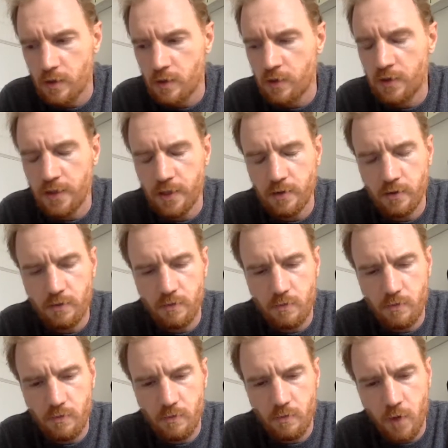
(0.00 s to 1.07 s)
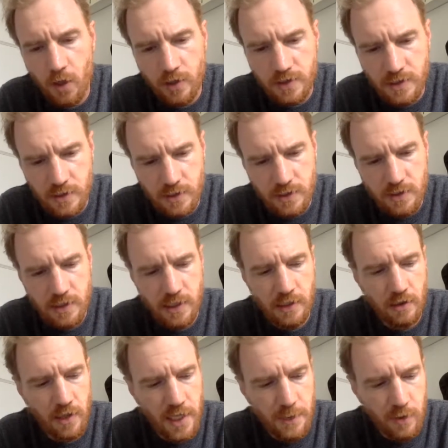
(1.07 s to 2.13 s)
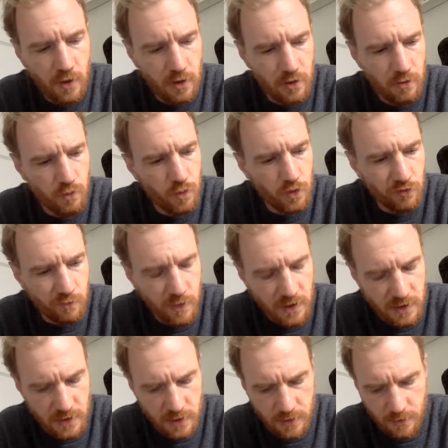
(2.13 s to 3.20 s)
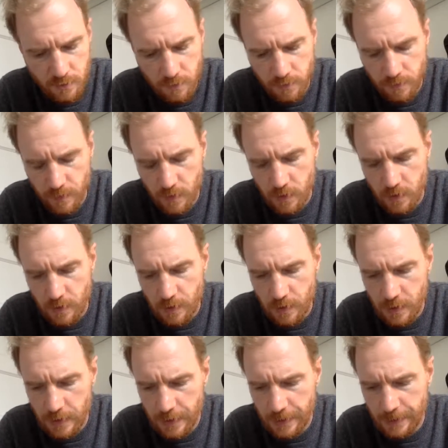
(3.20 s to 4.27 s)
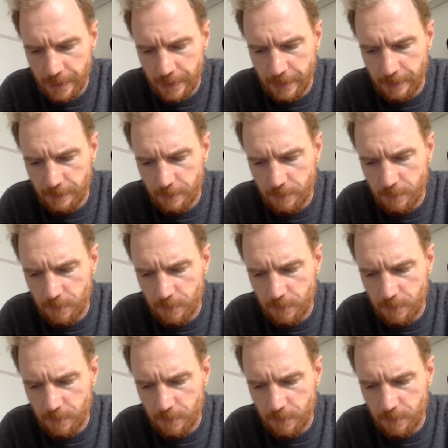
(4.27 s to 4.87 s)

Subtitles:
the Marxist and labor movements? Um,